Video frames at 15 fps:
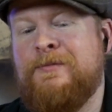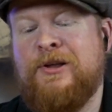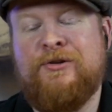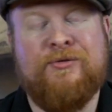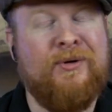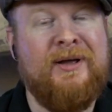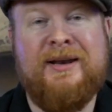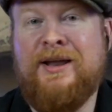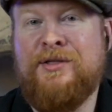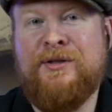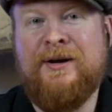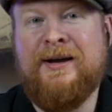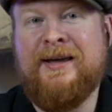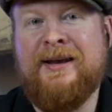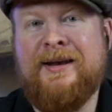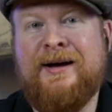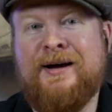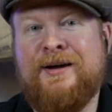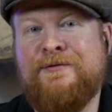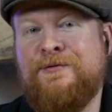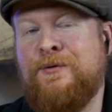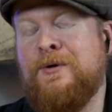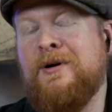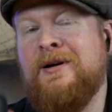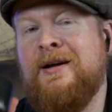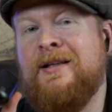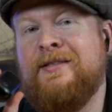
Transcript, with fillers: there's really nothing I can knock it for.